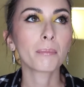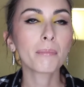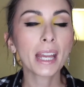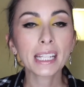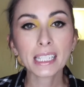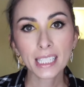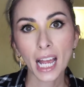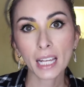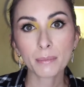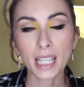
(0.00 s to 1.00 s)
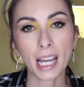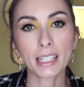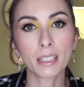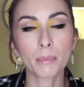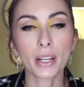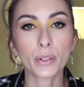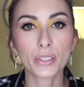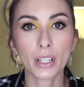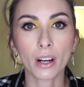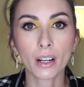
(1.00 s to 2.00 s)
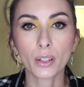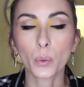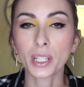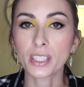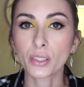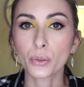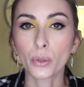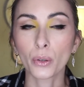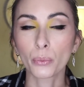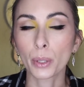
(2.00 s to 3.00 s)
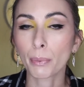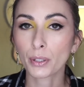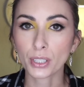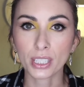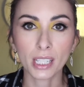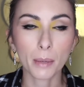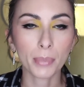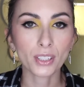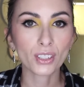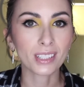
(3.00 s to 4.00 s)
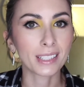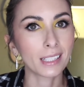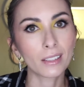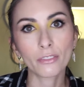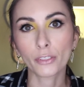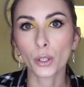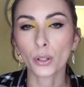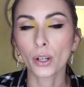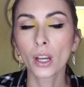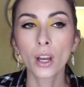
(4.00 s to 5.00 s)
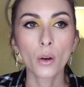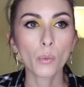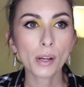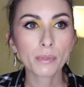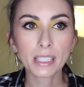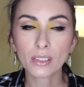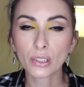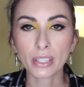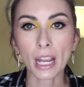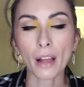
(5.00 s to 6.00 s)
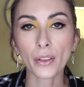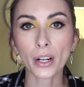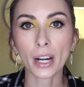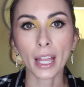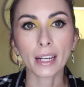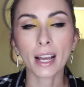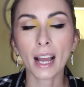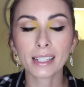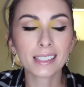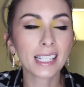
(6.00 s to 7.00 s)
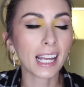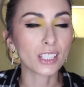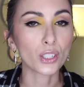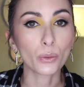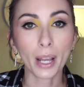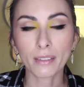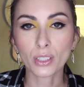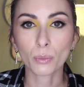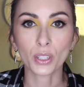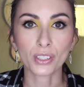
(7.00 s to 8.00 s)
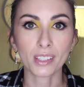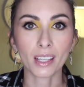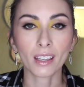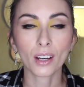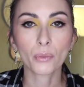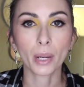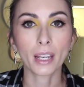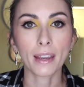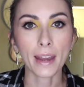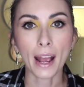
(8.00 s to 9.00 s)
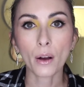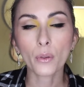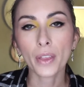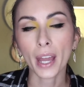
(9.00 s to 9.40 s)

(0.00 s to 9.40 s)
many a times had it in my Ulta cart going to repurchase it, but just didn't for one reason or the other. And honestly, I do have so much skincare right now